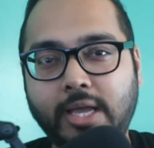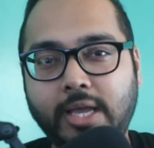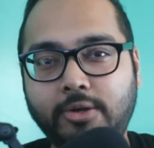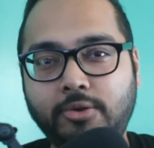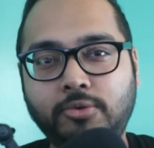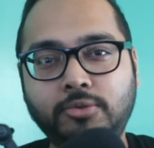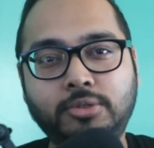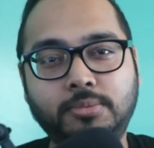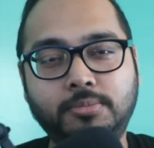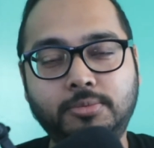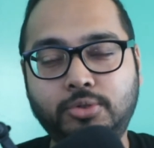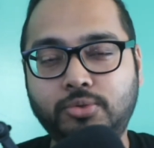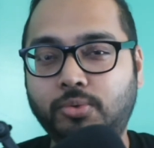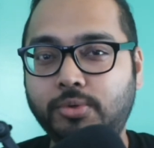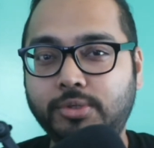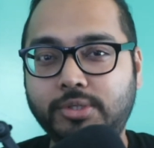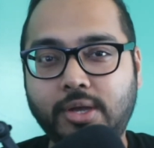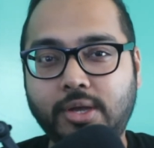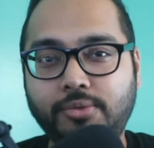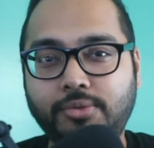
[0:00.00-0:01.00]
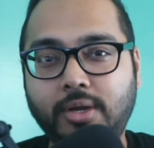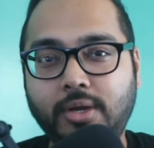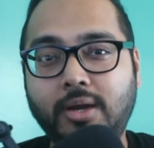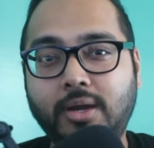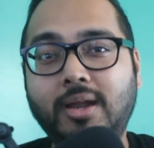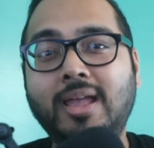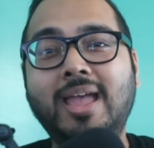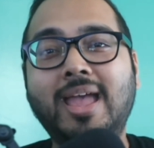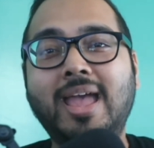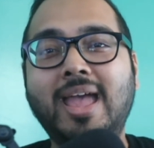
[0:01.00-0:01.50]
I know some stores out
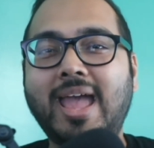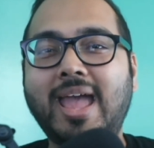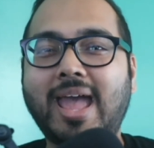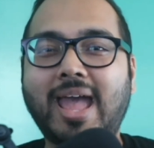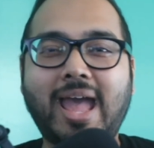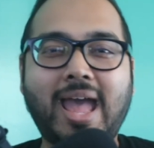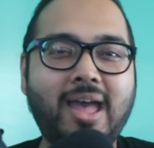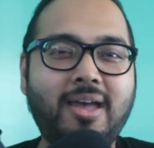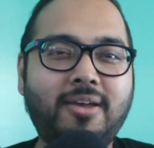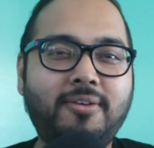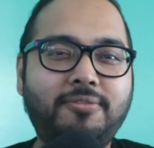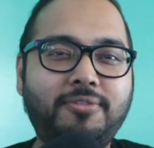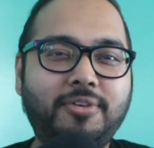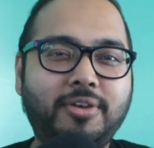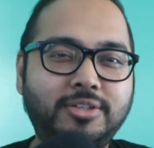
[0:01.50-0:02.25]
there have